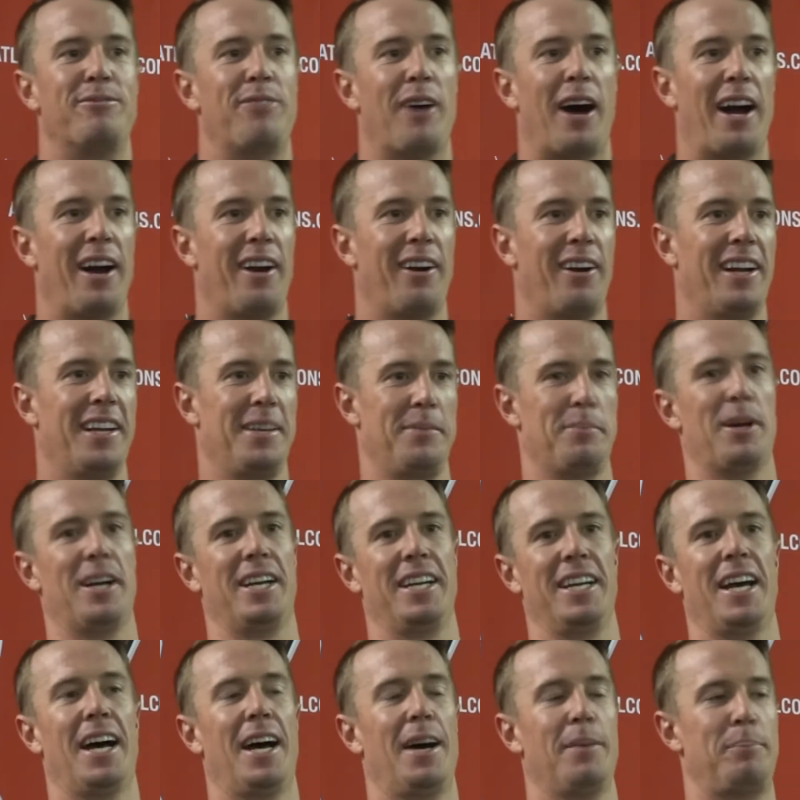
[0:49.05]
fire
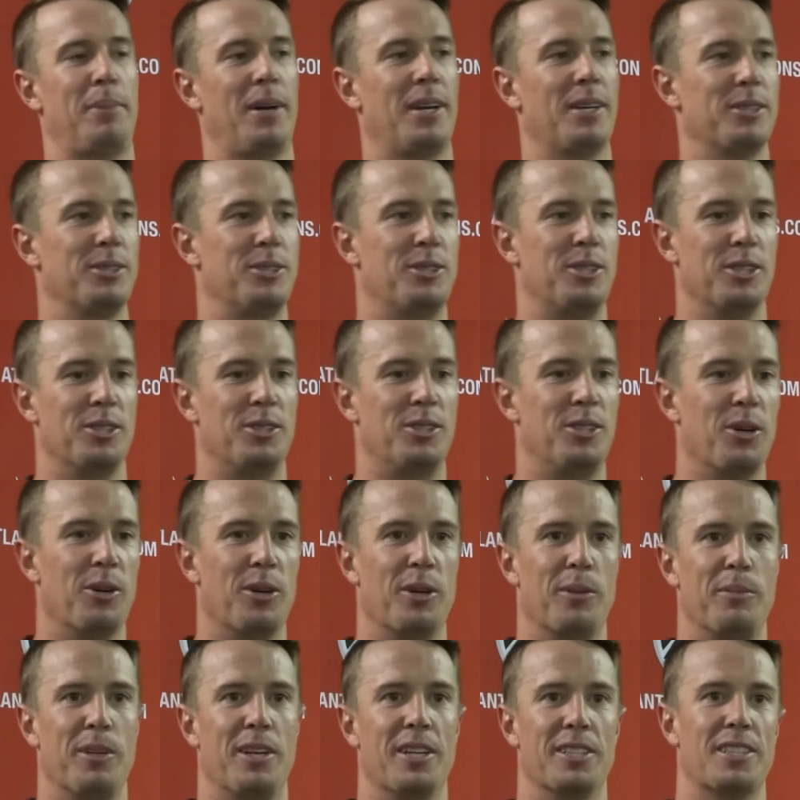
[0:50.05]
anybody up. I was just doing
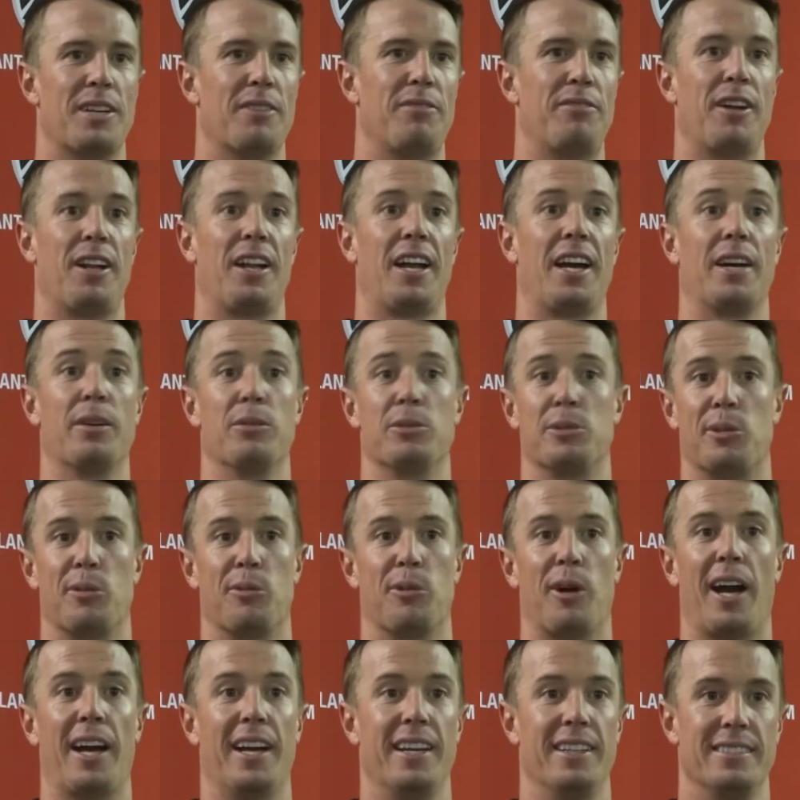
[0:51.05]
it because I felt like it was the
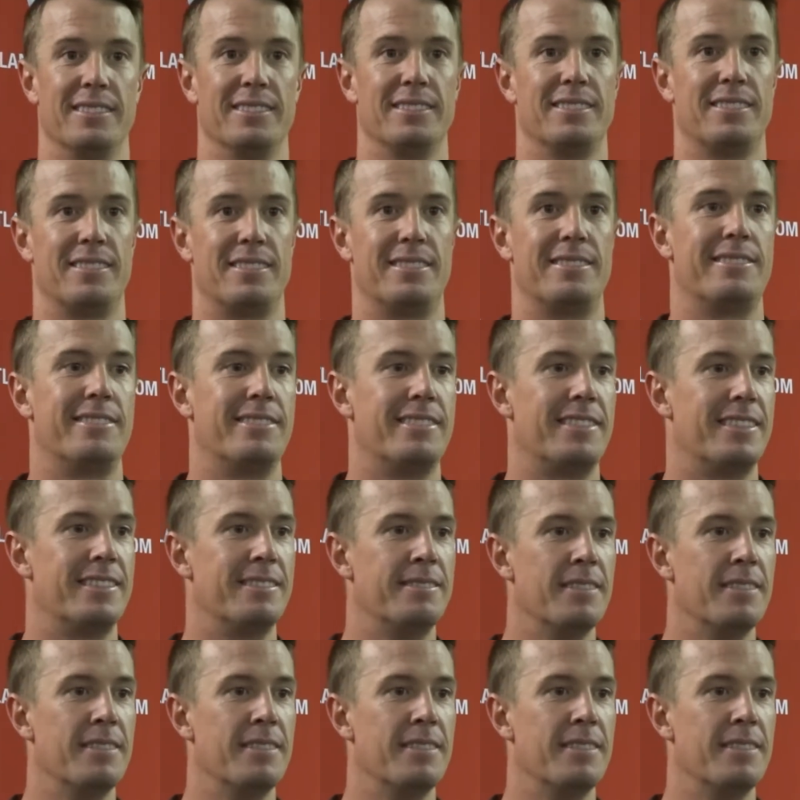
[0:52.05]
right, mm -hmm.